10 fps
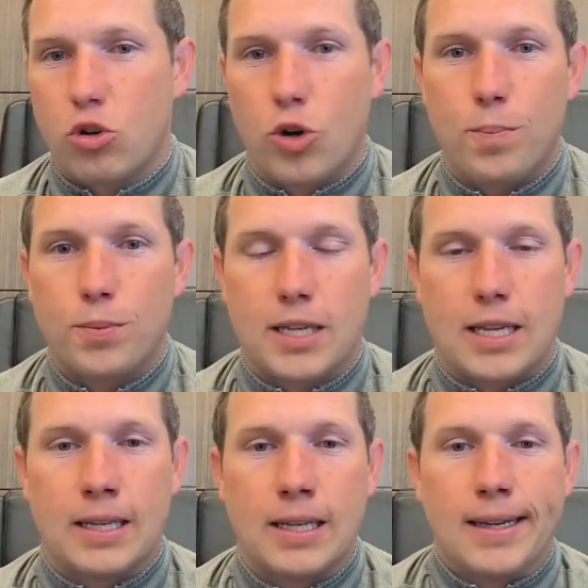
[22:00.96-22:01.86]
groups.
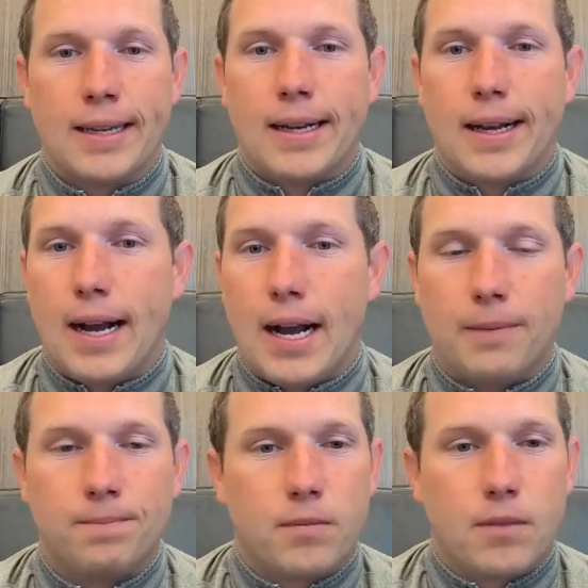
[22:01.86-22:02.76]
And
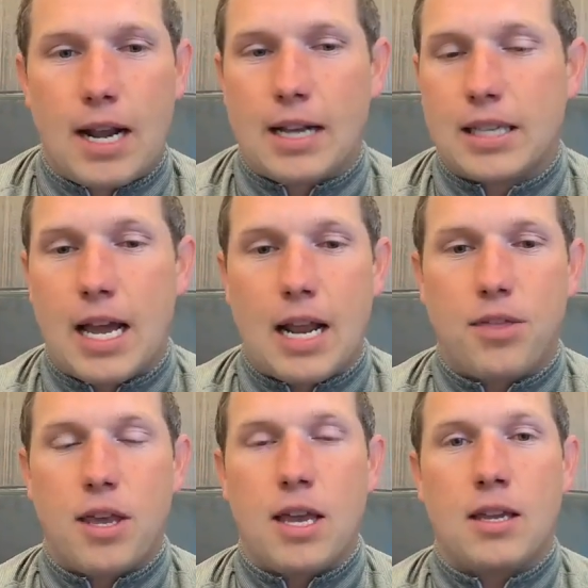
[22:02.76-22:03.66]
like I said, I
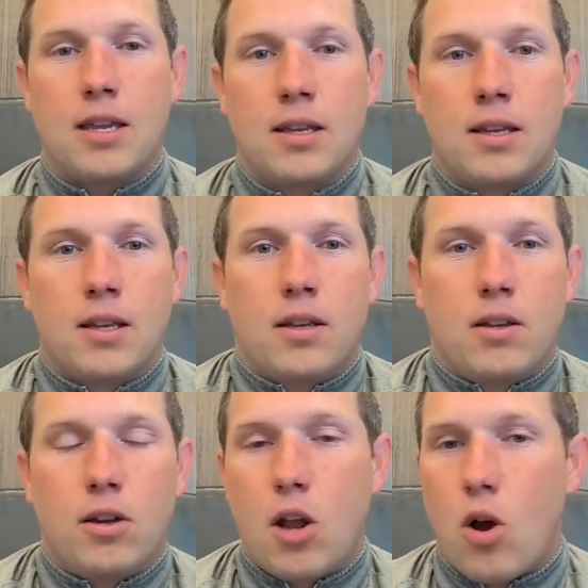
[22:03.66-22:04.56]
think,
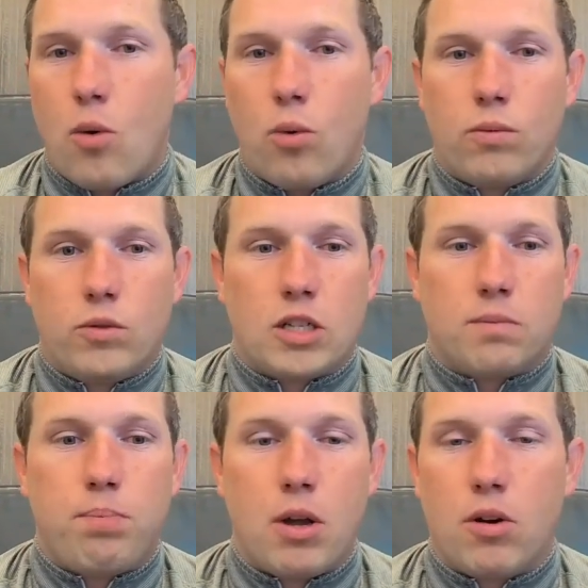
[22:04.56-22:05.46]
you know,
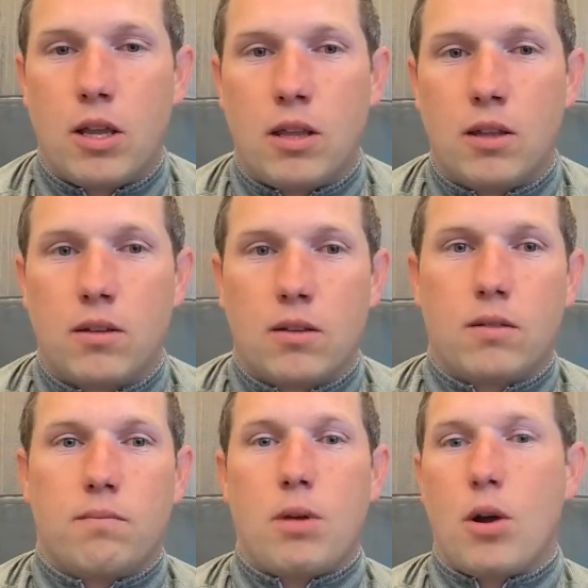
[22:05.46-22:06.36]
just building
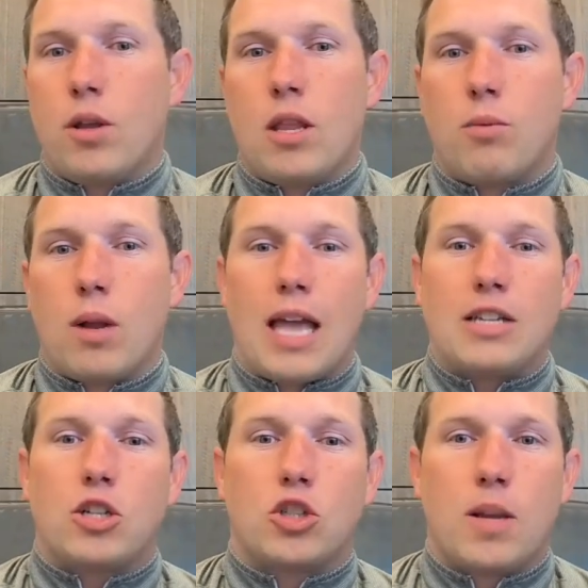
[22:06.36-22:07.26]
the
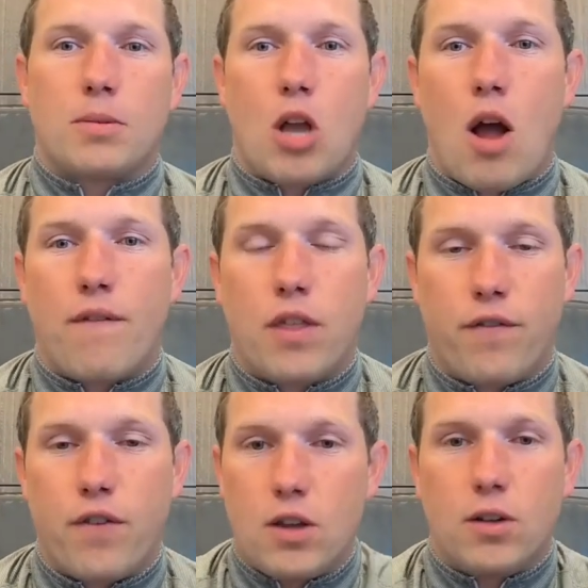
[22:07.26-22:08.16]
relationships off the
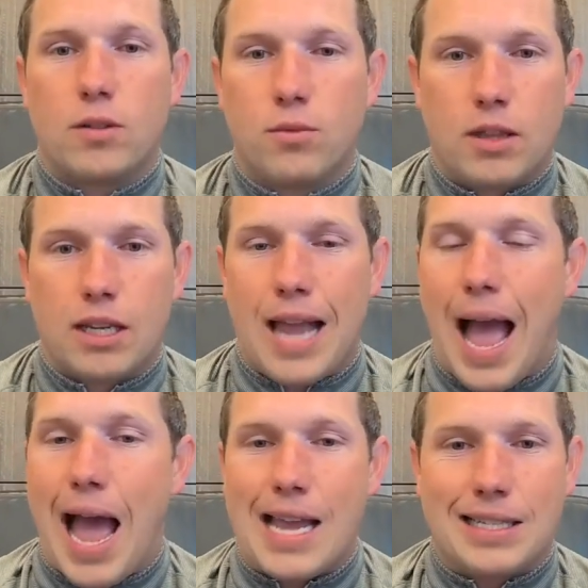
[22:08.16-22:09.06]
field with the
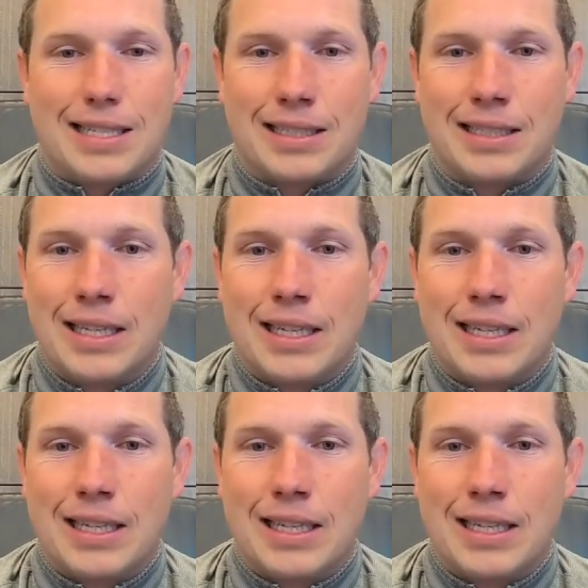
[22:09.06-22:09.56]
guys. And